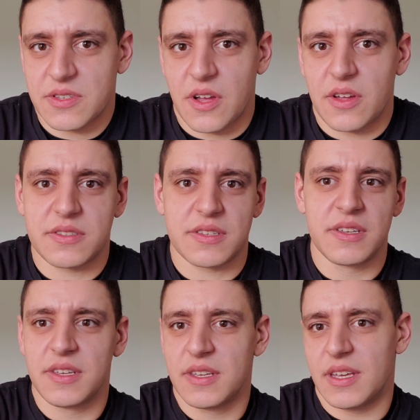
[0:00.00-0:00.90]
salt?
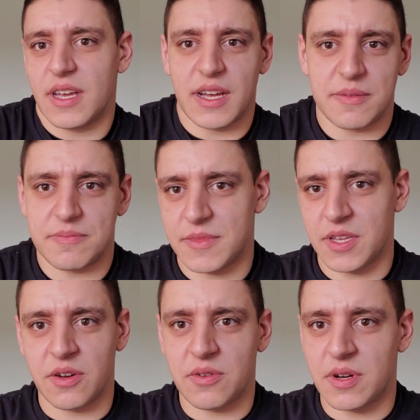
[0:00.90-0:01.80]
Do
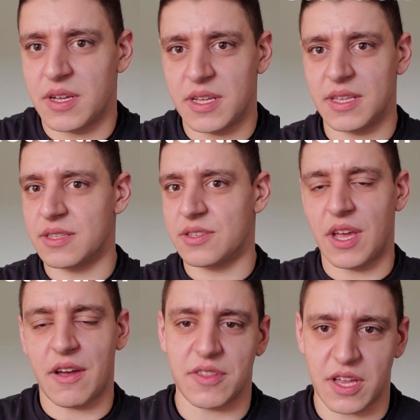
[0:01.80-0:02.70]

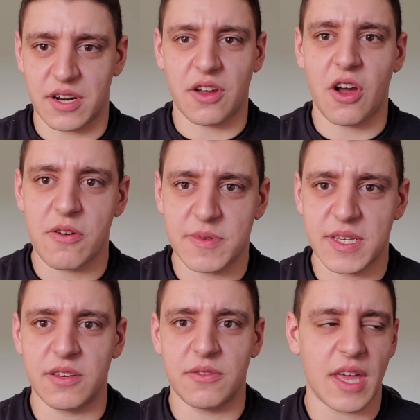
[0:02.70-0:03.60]
you have a lot of carbs
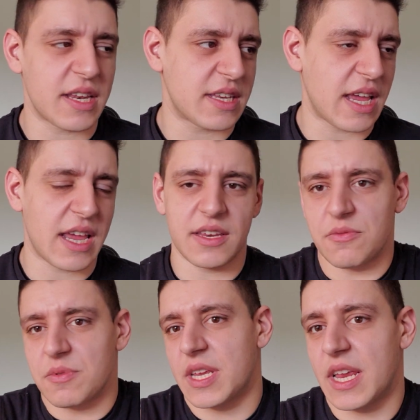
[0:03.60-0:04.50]
in you that day and
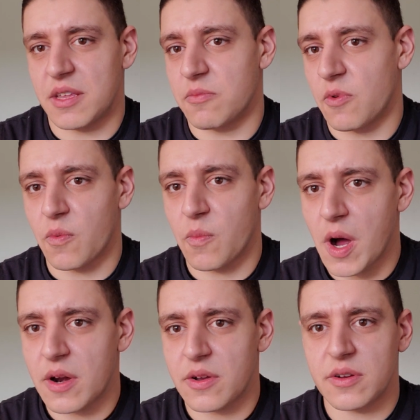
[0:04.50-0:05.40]
you're retaining more
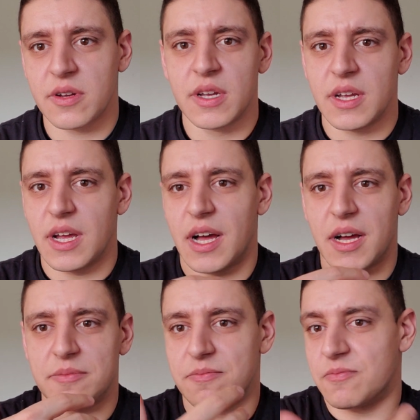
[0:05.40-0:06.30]
water?
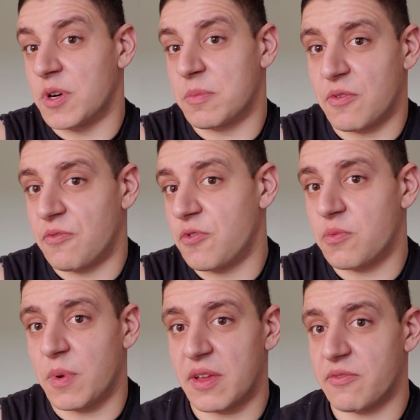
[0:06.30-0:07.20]
What about
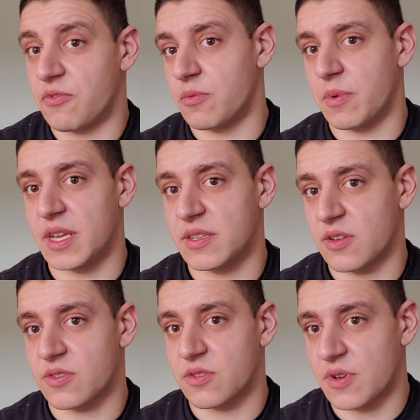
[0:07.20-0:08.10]
food weight? Food weight is
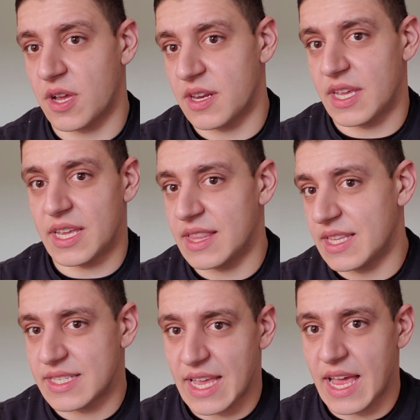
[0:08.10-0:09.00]
also kind of in
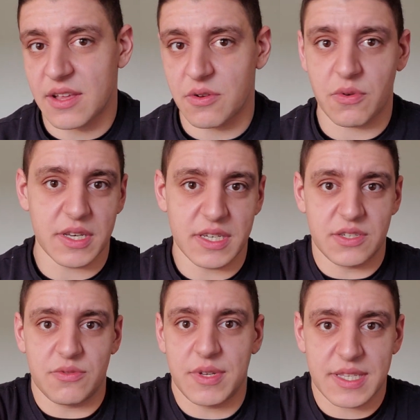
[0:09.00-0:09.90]
this category.
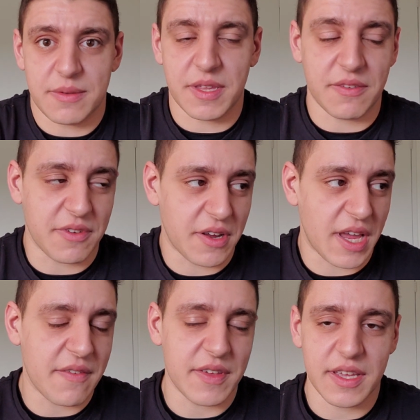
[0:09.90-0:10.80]
Did you eat something very
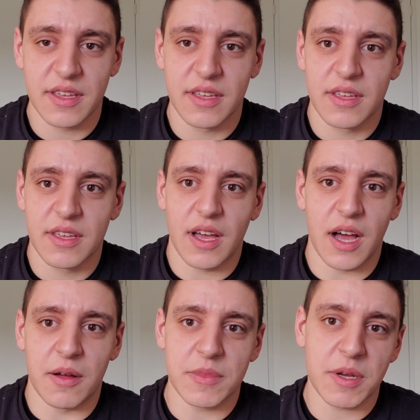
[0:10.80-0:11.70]
heavy?
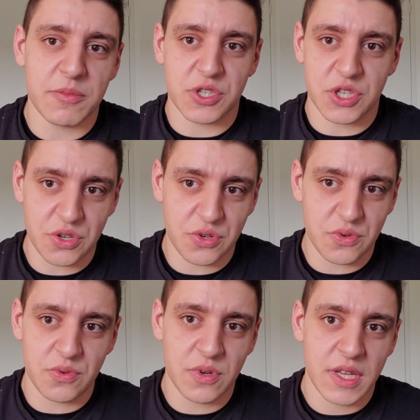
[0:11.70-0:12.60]
Number
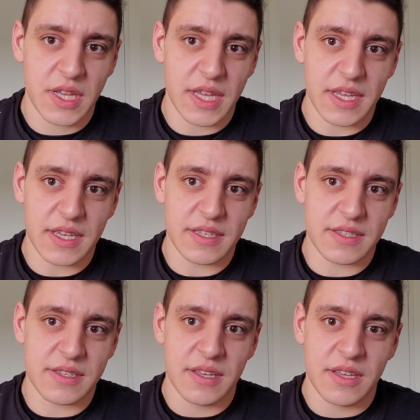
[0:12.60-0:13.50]
2
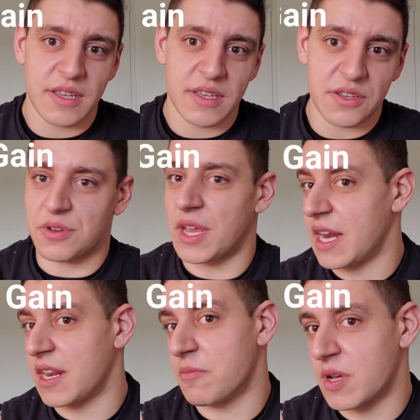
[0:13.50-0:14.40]
is you're
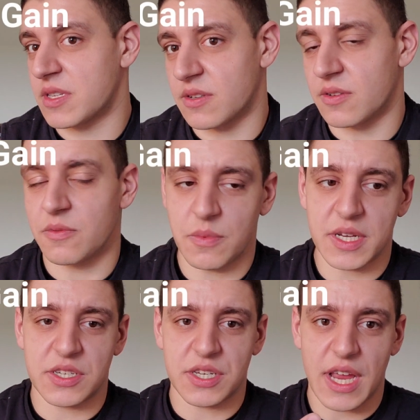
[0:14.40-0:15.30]
gaining muscle,
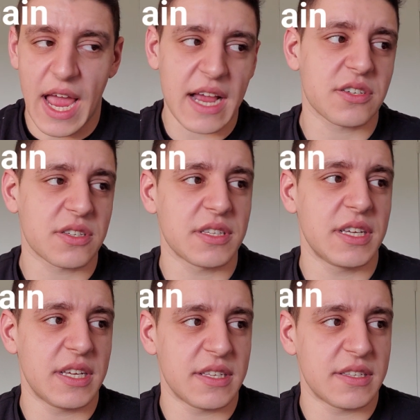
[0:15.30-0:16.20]
which
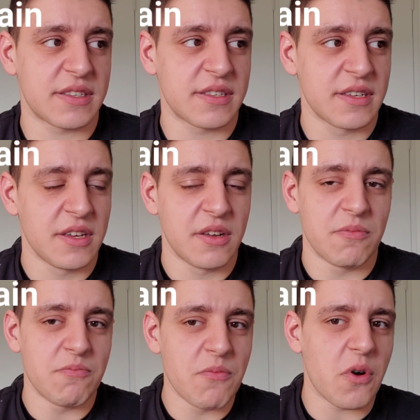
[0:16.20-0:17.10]
actually is
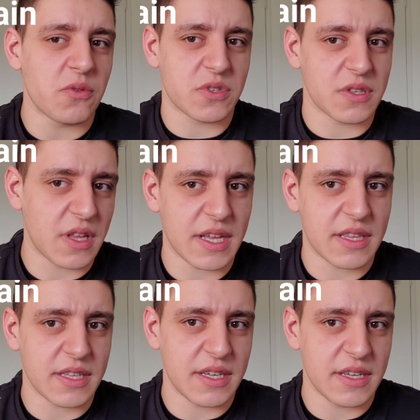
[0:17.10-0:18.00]
most
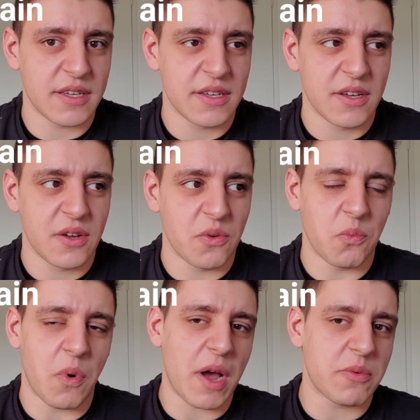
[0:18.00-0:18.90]
likely
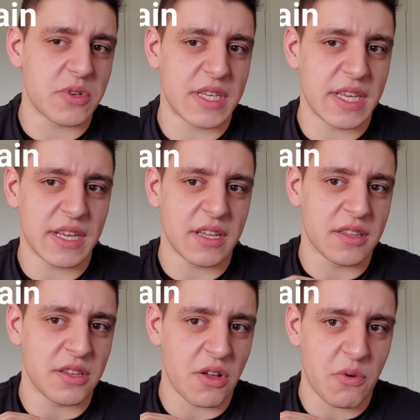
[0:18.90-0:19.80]
why we're seeing a
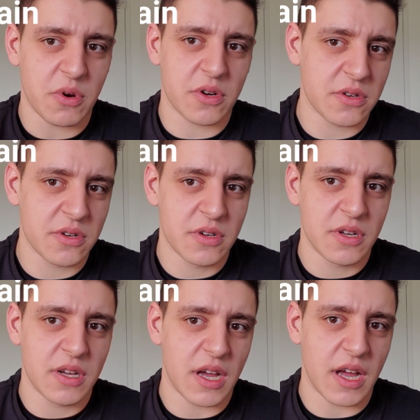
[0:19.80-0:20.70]
lower
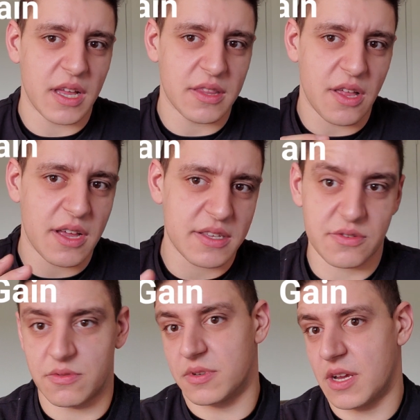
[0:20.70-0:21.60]

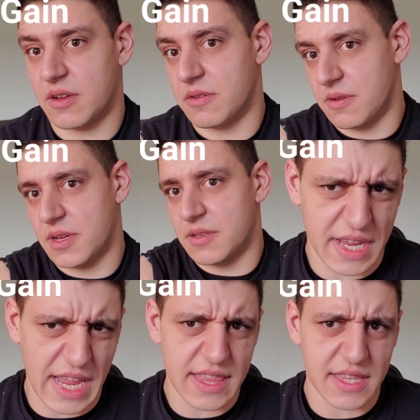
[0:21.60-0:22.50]
loss or a
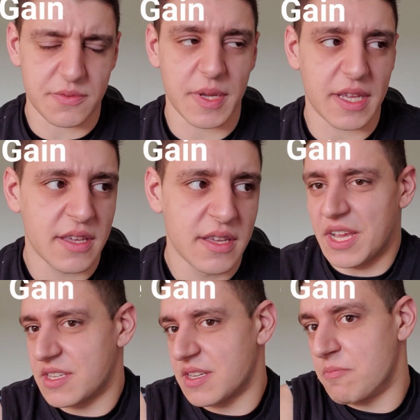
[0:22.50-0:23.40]
gain this week,
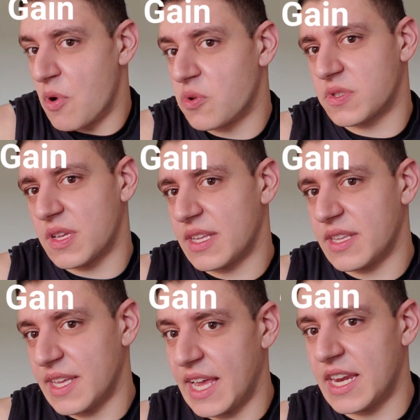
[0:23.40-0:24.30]
because I'm most
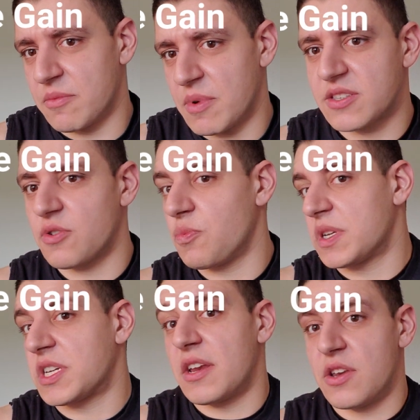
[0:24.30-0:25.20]
likely gaining muscle,
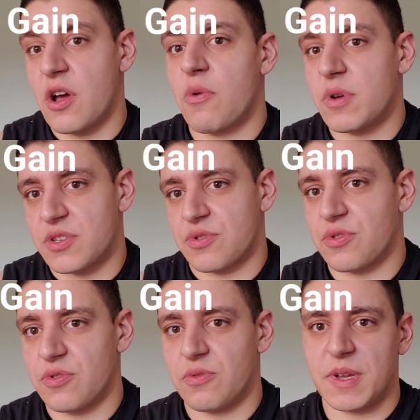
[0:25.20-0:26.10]
which I know is
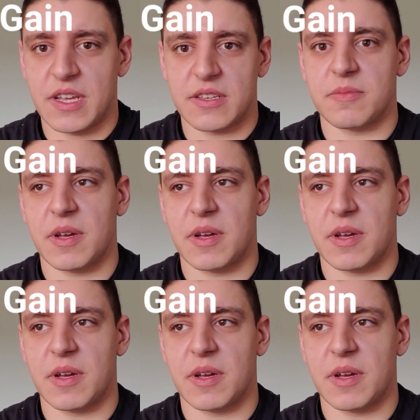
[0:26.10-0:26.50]
true because